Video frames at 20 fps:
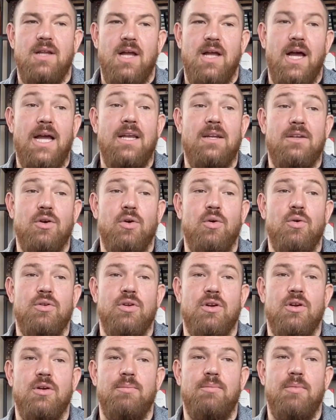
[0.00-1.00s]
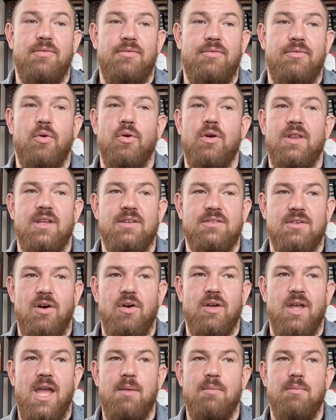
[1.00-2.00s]
I told her before this
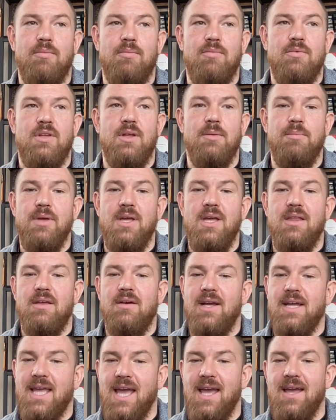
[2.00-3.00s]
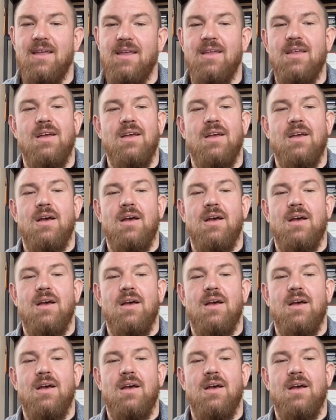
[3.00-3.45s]
all came to be that like, hey,